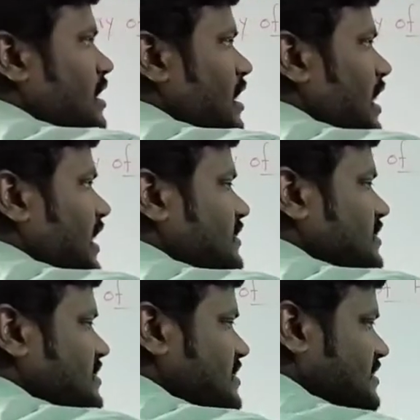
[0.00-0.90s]
and this
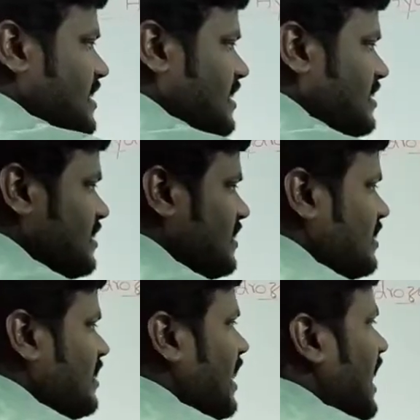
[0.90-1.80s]
is the
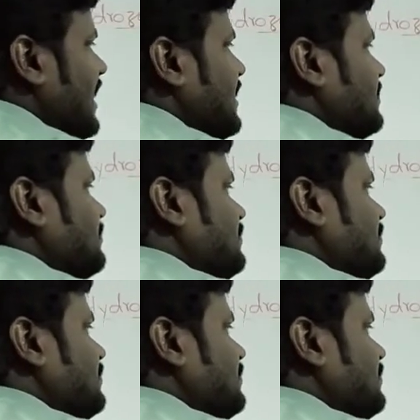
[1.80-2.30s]
atom.